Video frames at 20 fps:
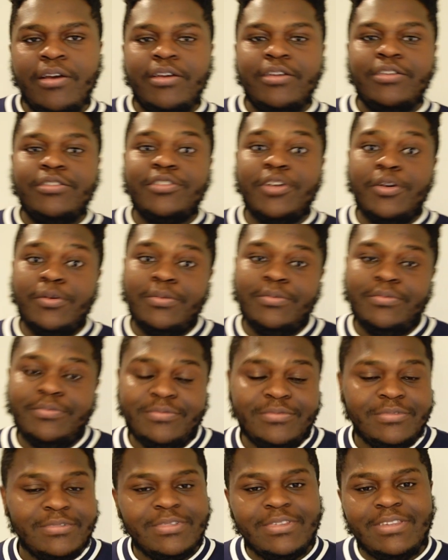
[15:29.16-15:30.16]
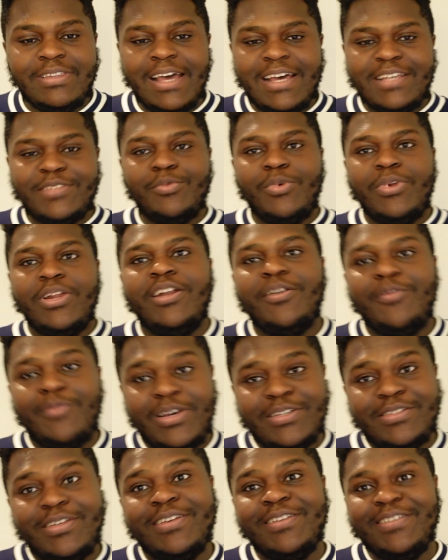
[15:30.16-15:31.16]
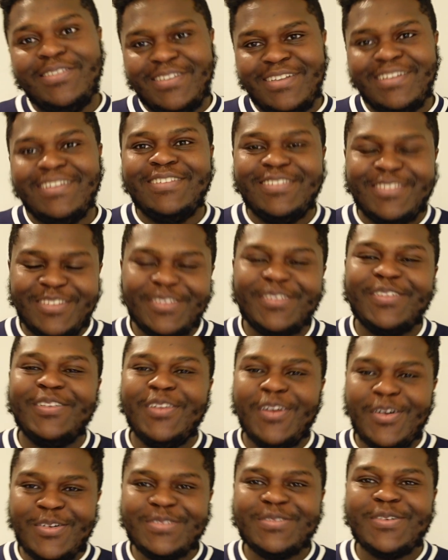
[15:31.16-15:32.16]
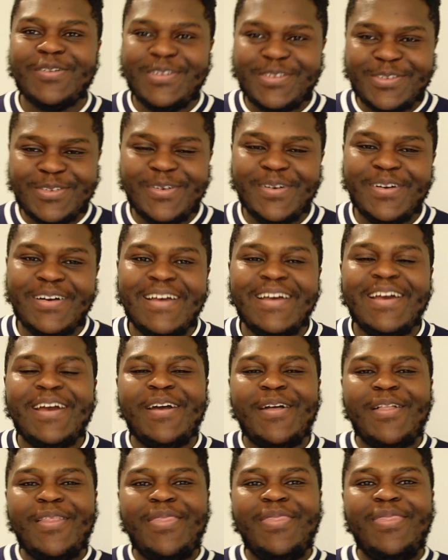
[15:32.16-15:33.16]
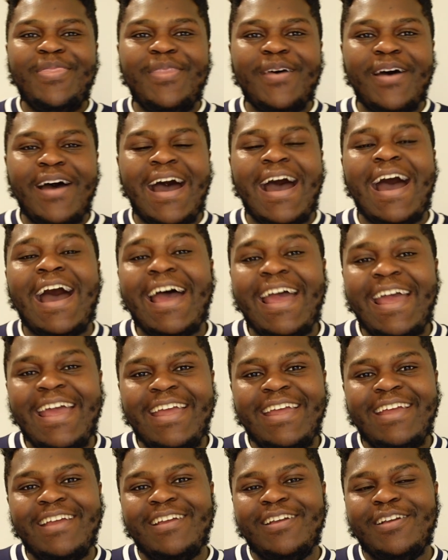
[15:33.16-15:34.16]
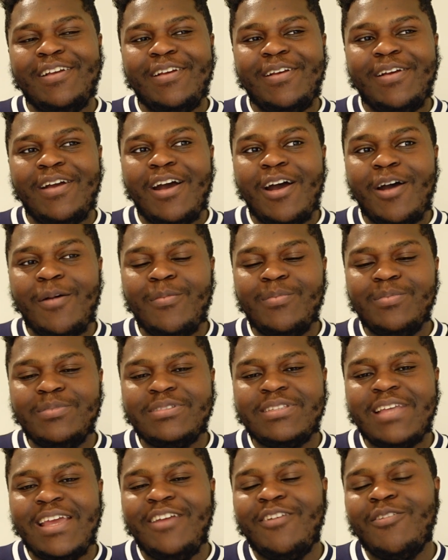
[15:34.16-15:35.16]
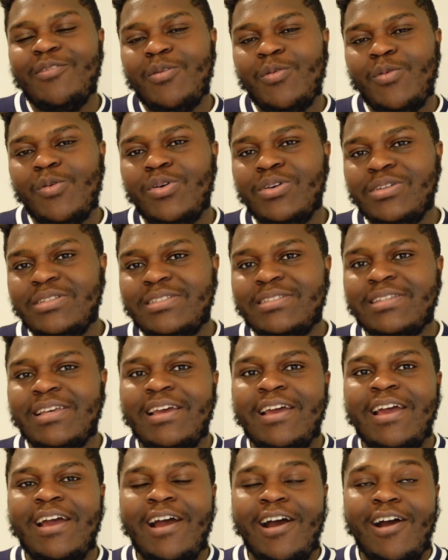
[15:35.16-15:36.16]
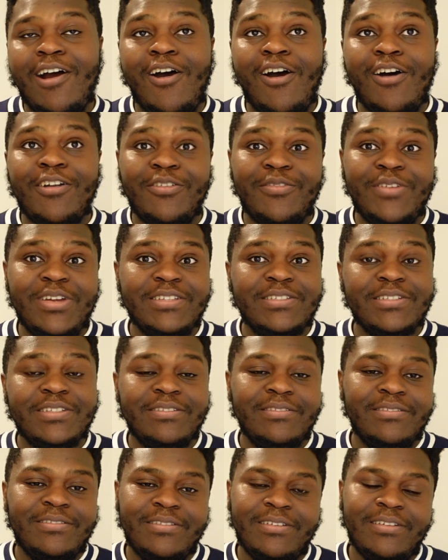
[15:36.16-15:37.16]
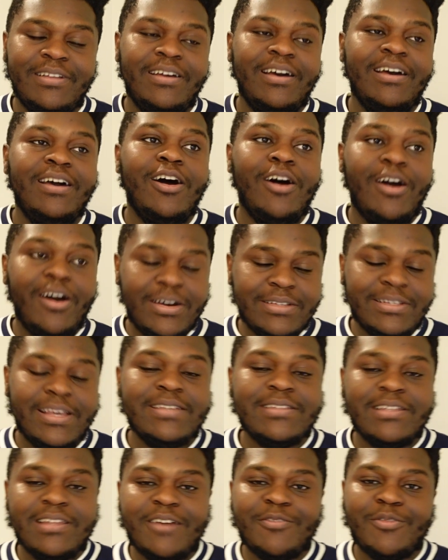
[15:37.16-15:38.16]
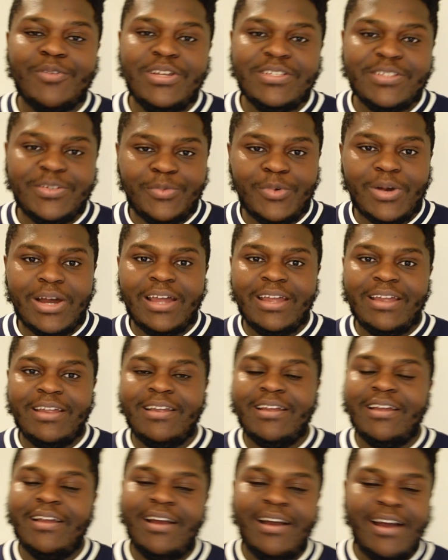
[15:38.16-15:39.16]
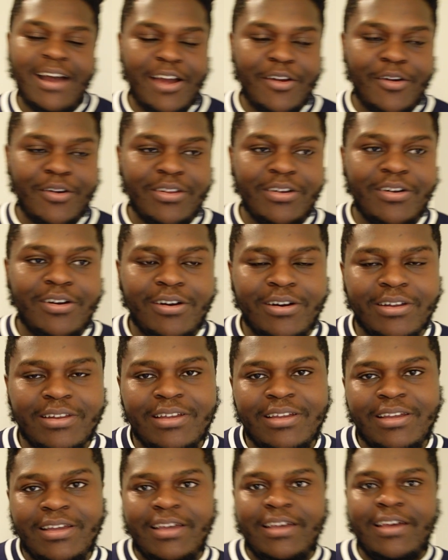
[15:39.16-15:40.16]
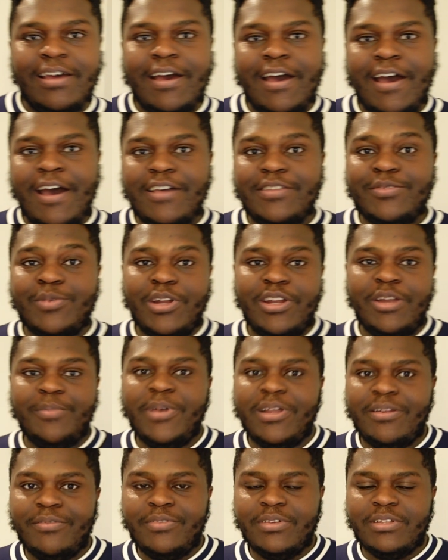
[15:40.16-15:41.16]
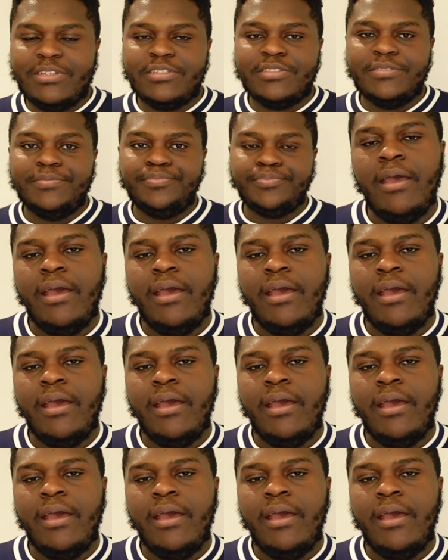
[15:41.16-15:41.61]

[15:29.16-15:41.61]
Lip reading: So that's one of the, long story short, the high staking rewards are the reason, is another reason why I got the card. It's one of the benefits.